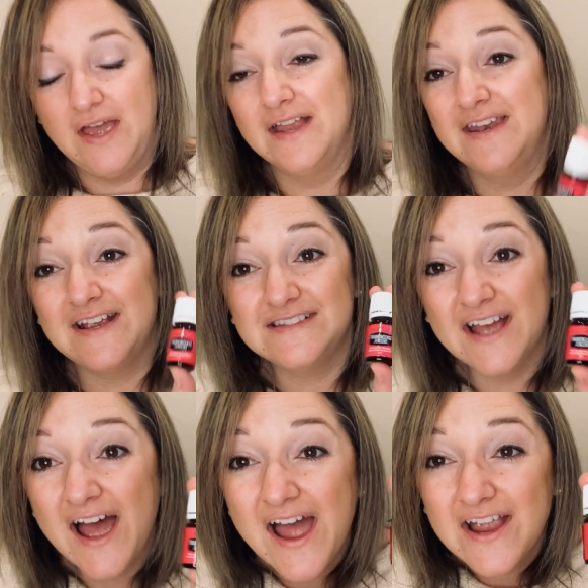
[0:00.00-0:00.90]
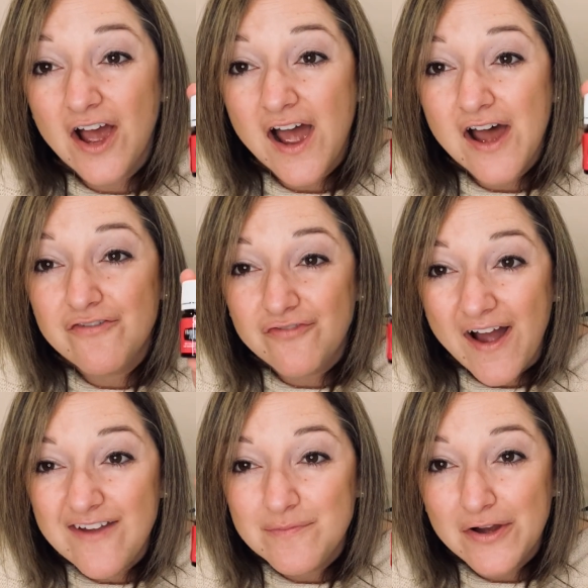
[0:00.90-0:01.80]
Next, I got a
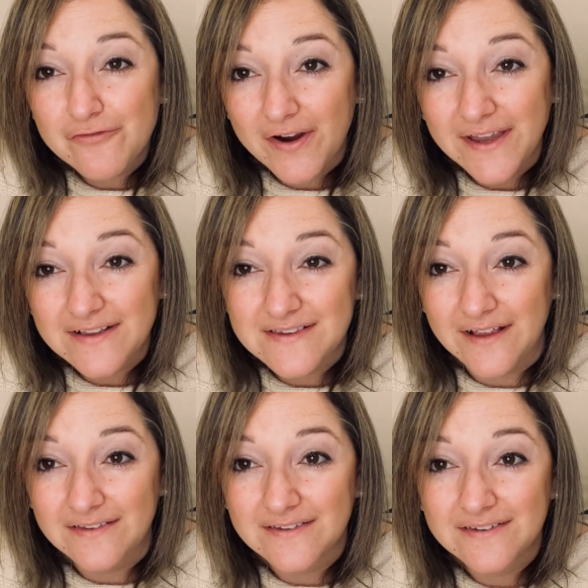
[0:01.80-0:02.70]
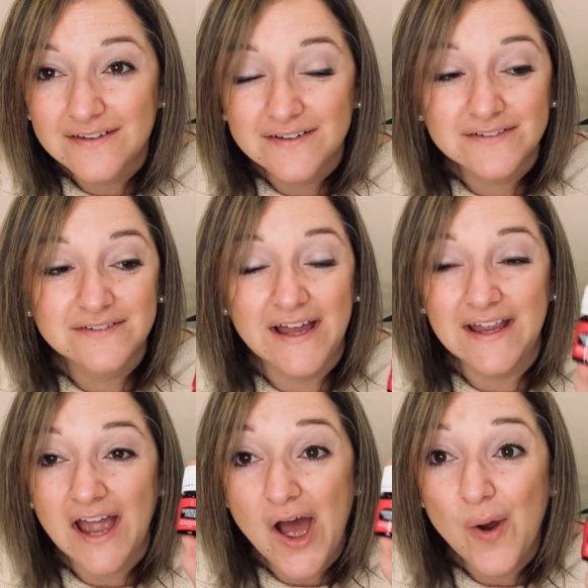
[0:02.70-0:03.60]
5 ml frankincense.
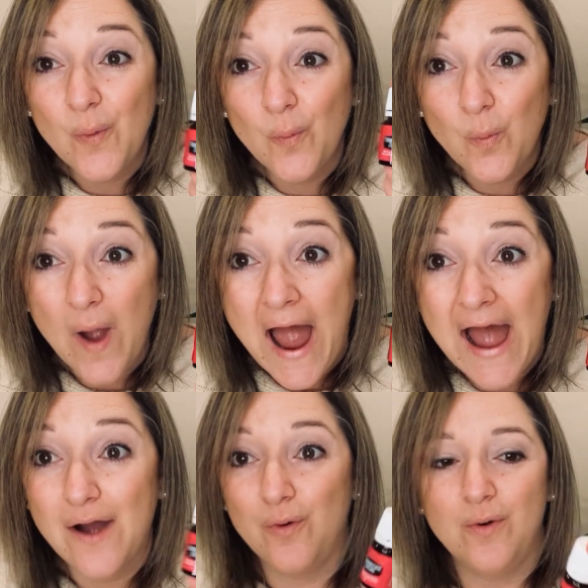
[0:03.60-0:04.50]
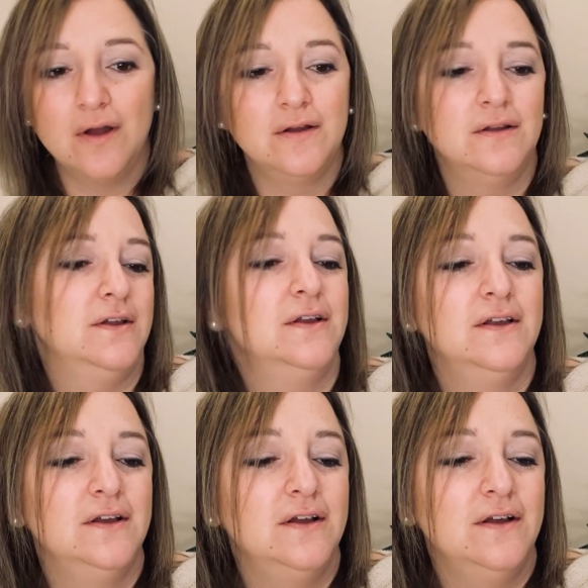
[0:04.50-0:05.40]
Like, wow.
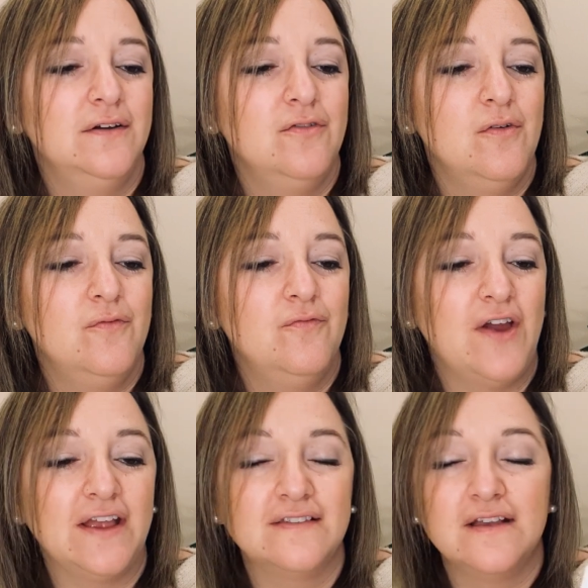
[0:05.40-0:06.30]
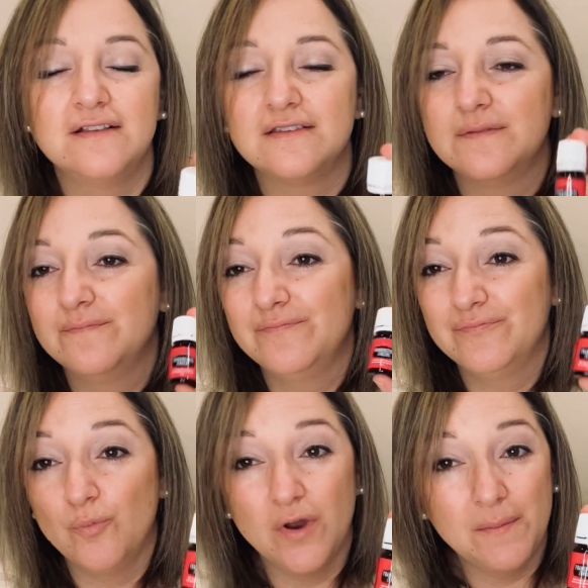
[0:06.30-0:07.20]
Frankincense,
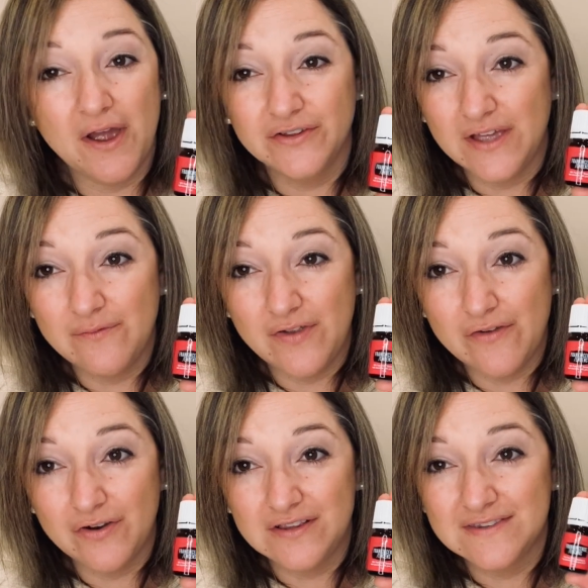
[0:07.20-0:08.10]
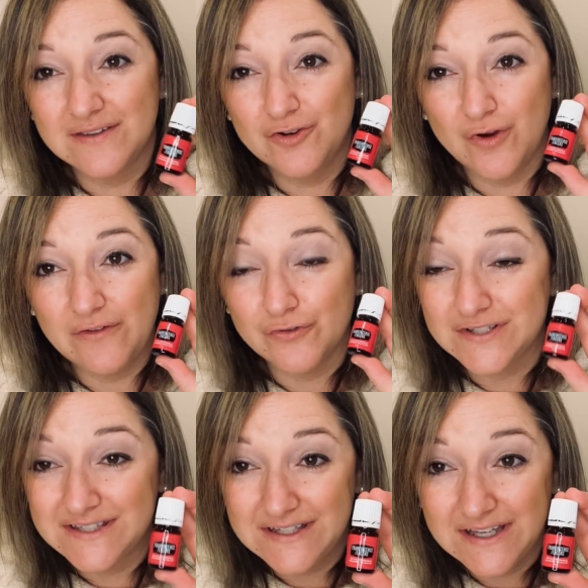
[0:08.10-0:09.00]
one of my all-time favorites. Great for
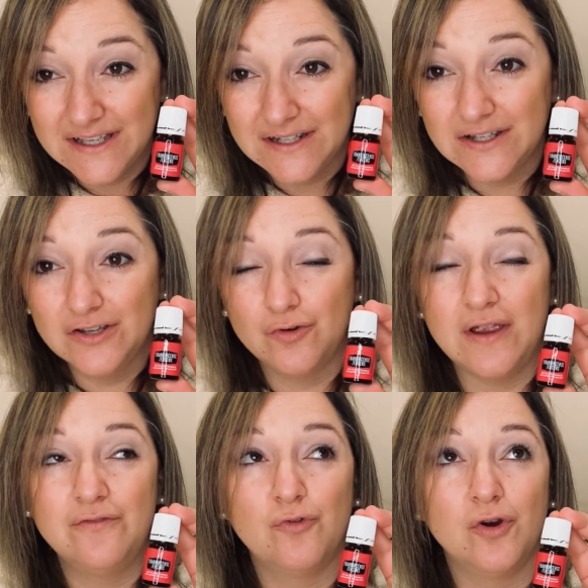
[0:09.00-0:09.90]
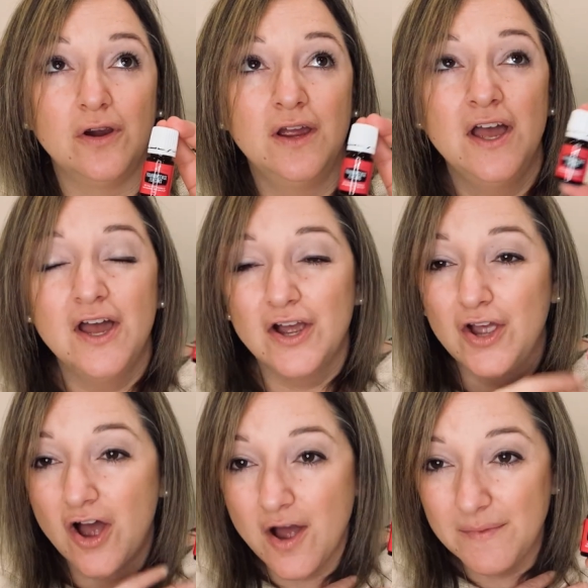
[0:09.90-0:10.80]
skin, great for
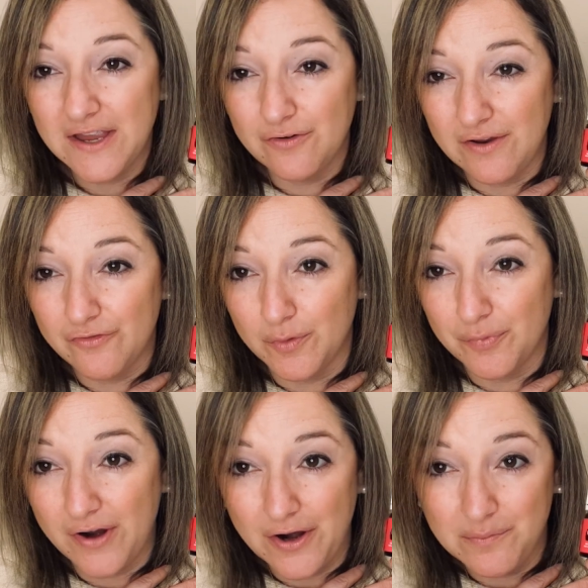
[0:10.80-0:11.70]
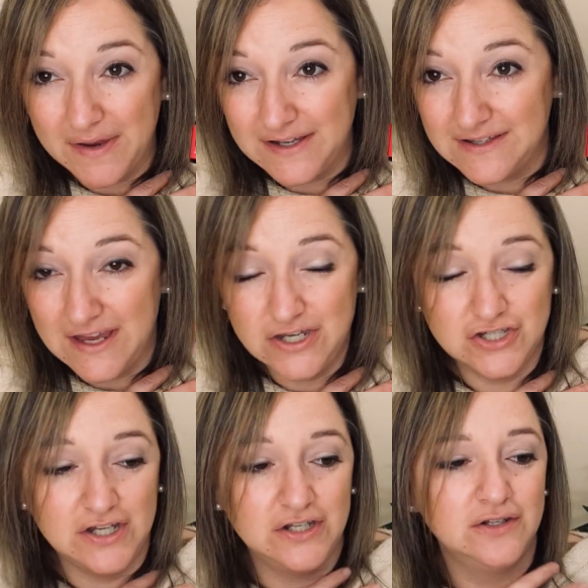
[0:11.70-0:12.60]
calming, great for prayer,
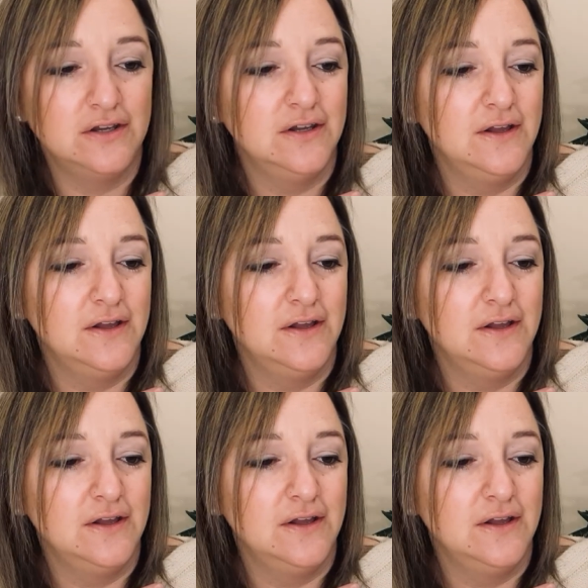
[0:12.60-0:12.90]
meditation.